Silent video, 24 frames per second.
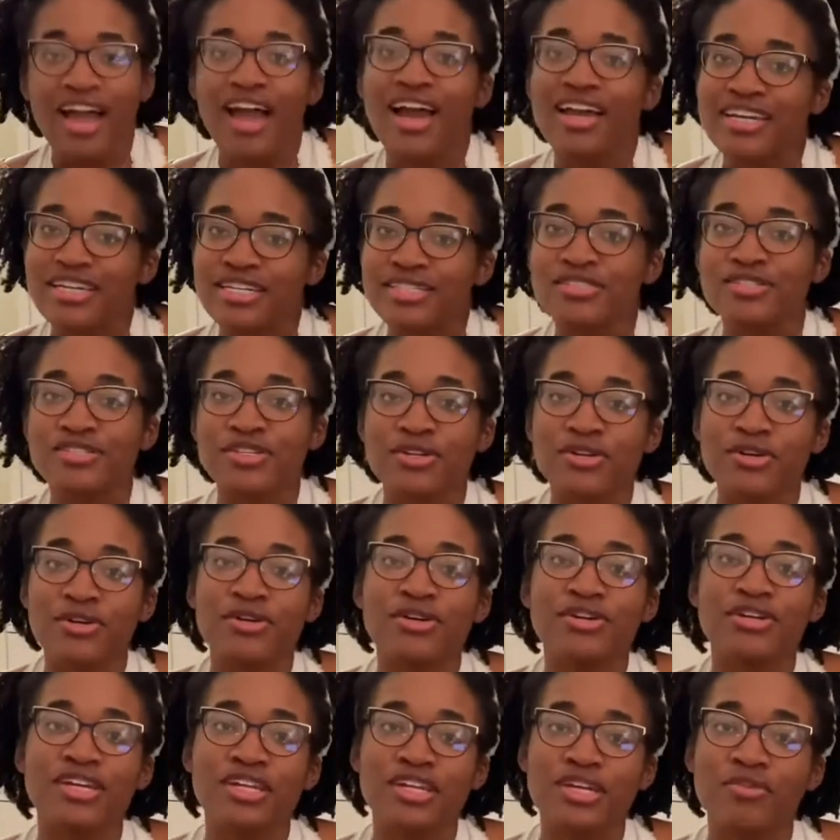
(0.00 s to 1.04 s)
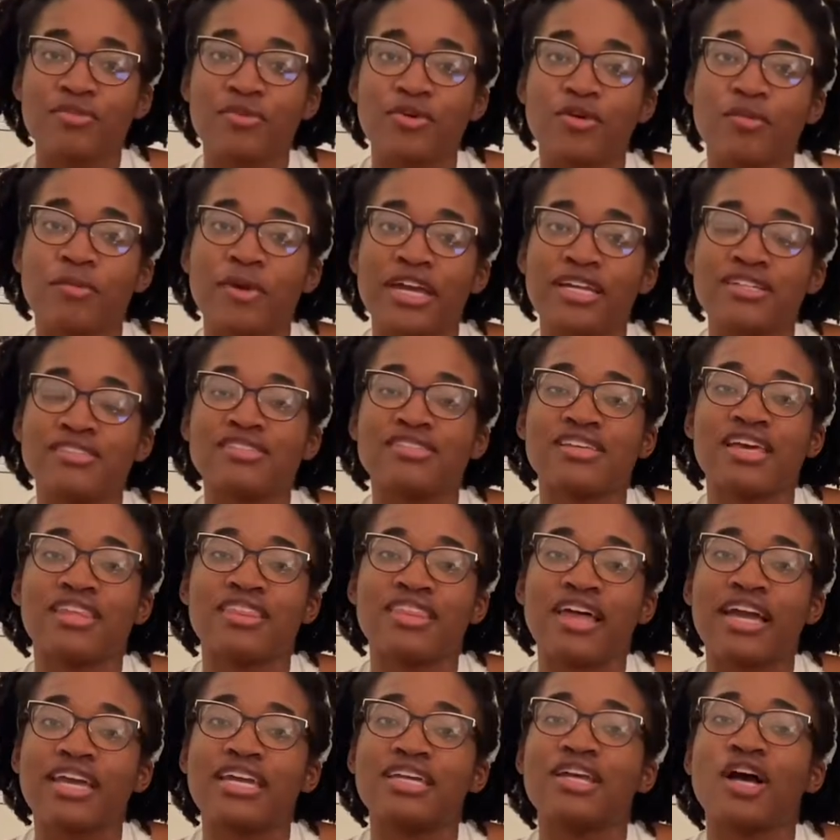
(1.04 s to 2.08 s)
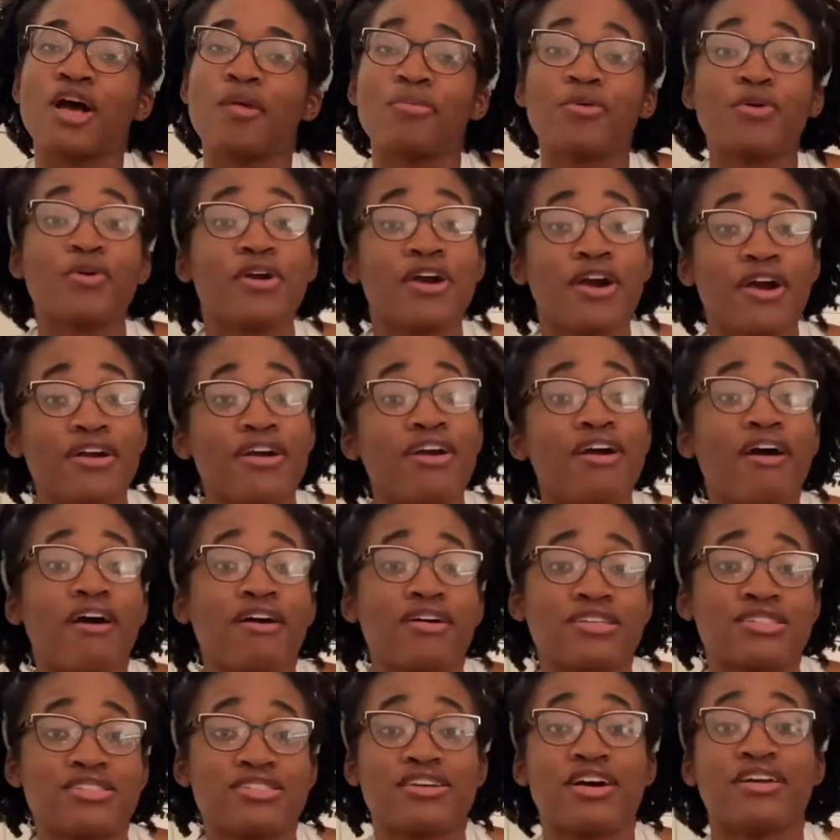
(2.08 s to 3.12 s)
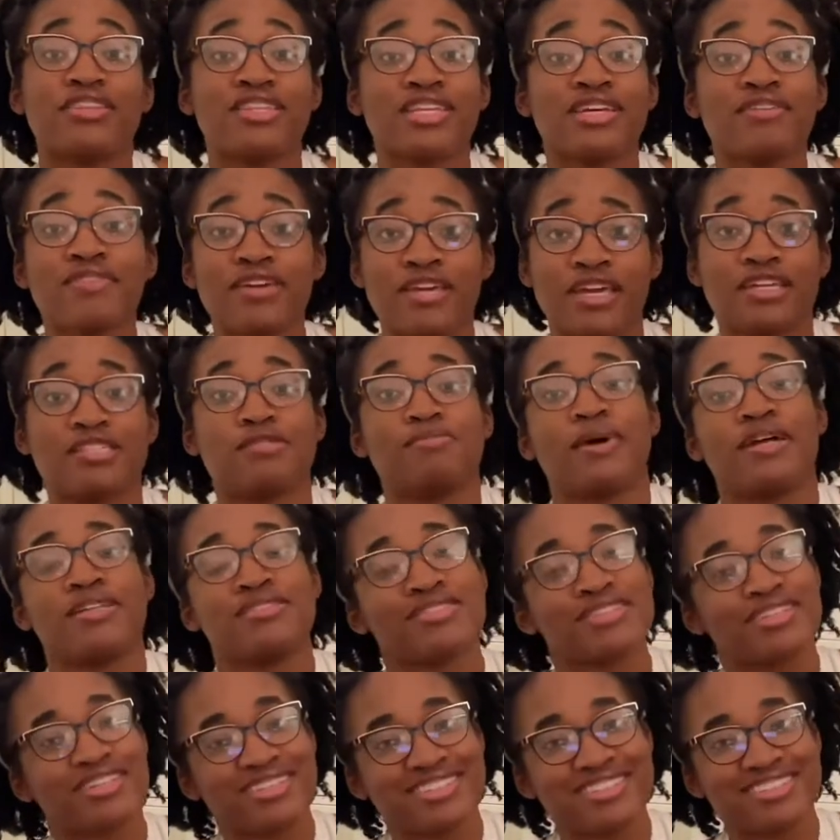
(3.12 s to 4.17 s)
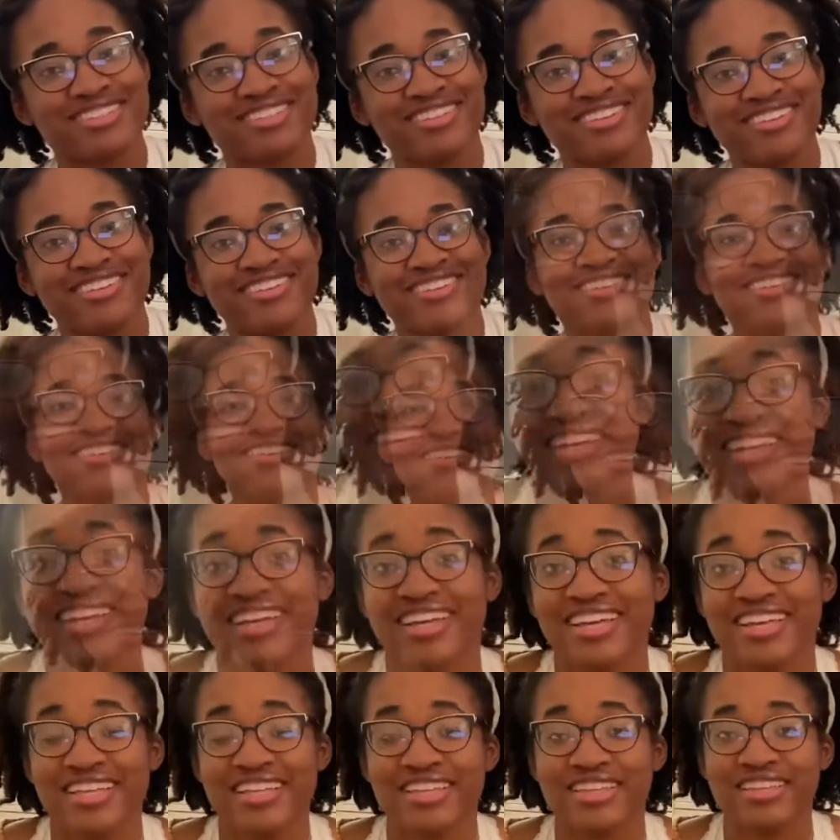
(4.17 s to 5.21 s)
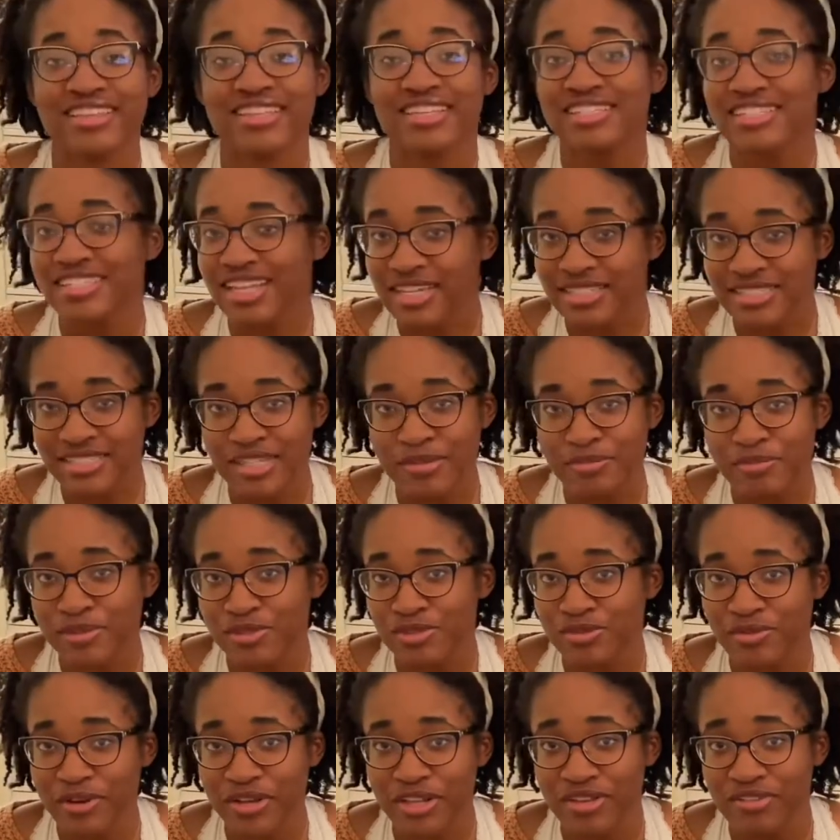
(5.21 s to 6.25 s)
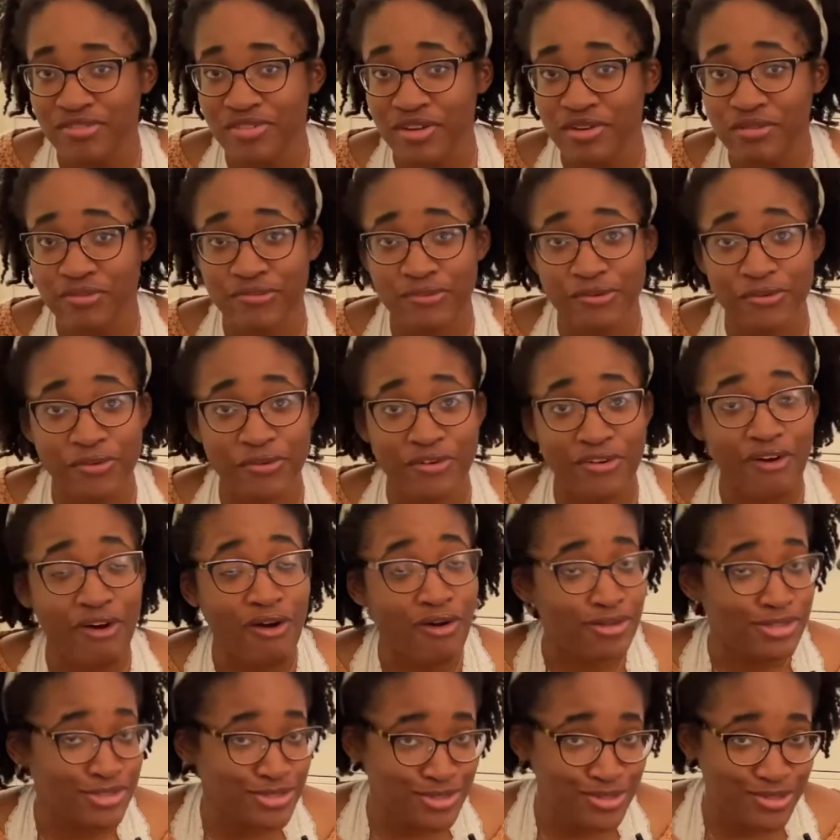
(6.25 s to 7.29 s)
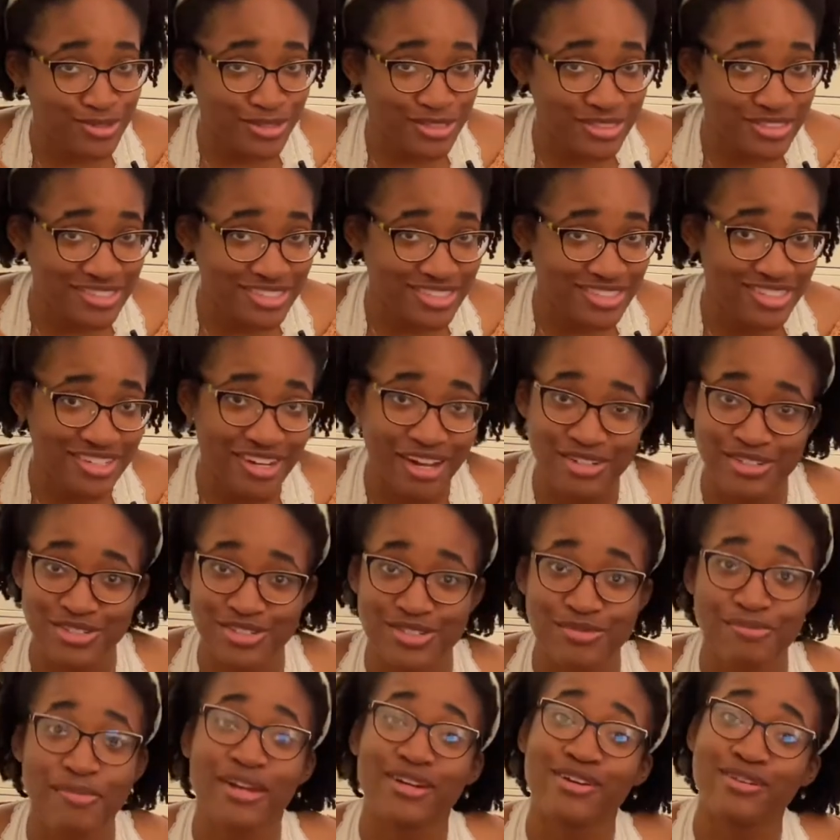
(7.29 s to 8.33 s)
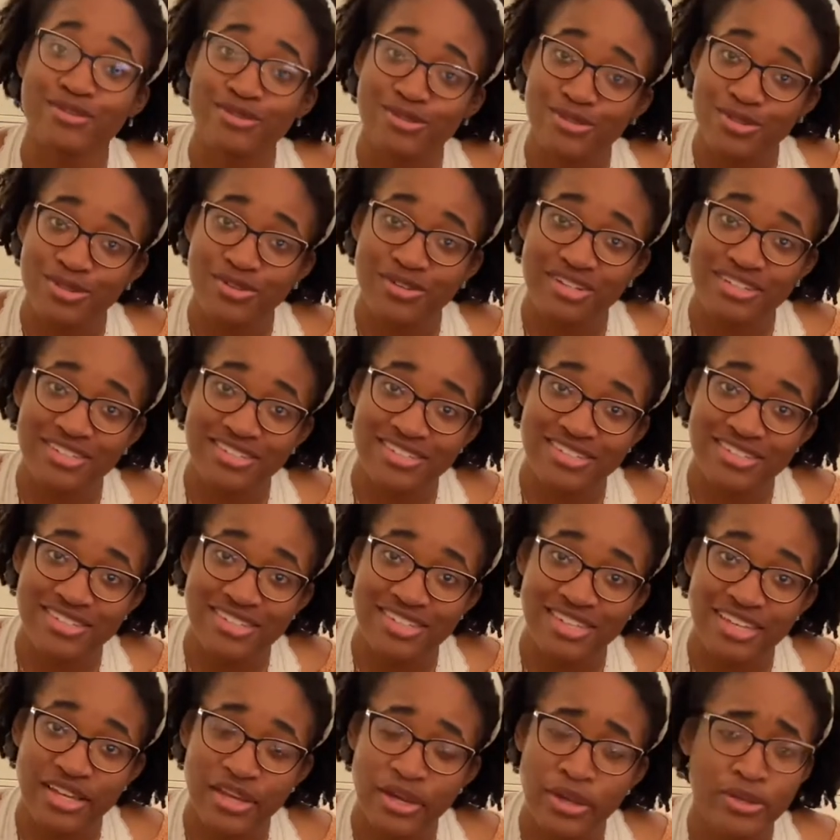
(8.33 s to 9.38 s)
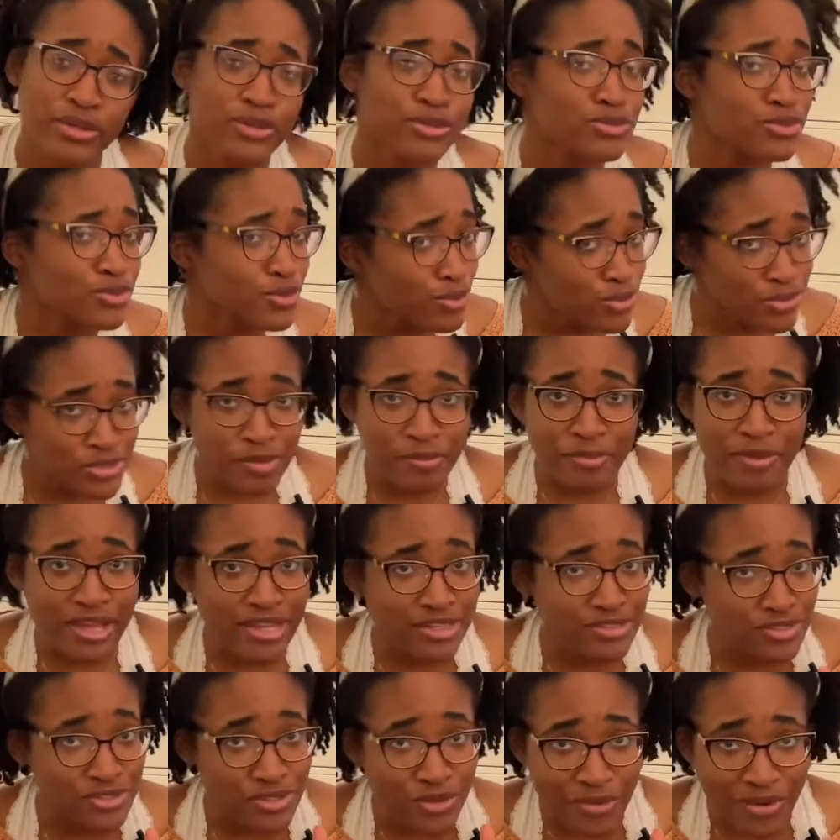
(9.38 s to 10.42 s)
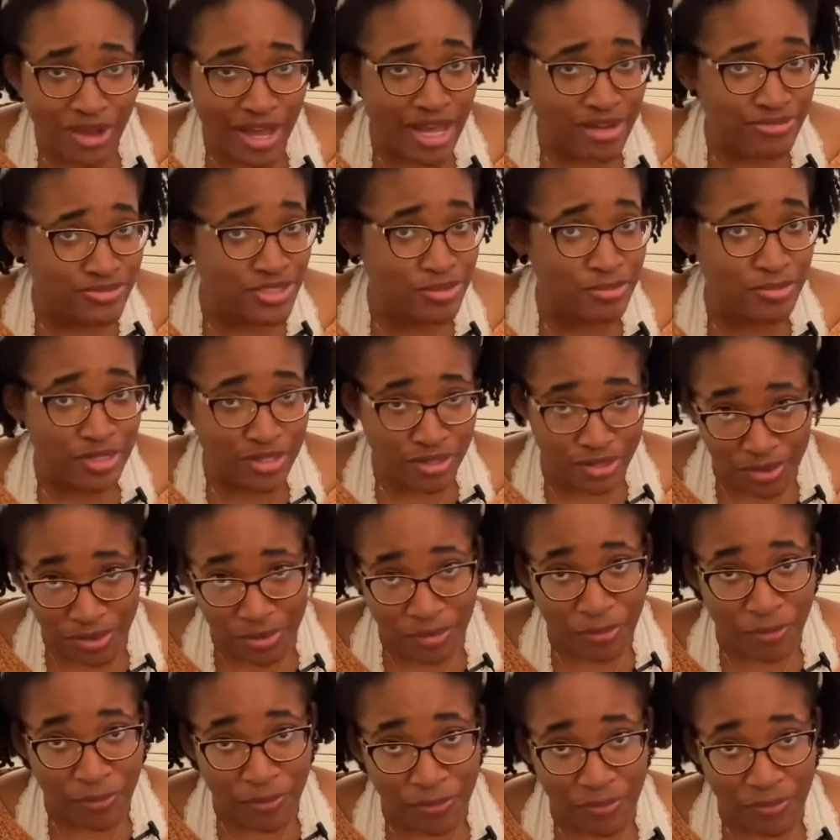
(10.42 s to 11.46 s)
Consider getting roommates and that can help you cut costs on living expenses. This next tip is relevant for all students, not just medical students. Your school supplies don't have to be new.